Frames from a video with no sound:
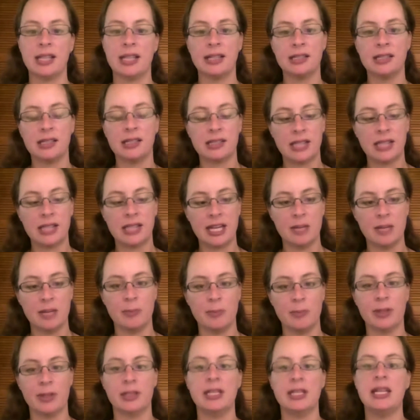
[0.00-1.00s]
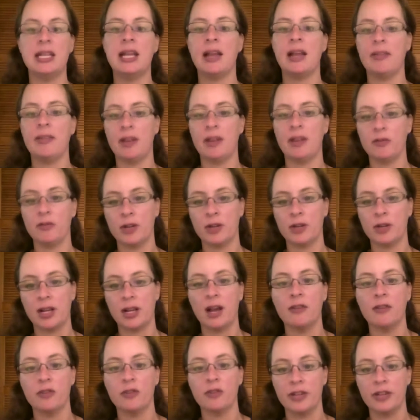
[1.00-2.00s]
that sustainability and that
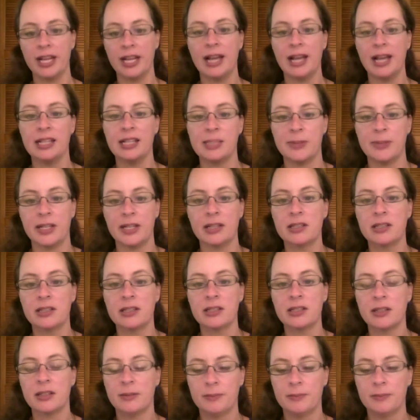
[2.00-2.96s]
recovery aspect.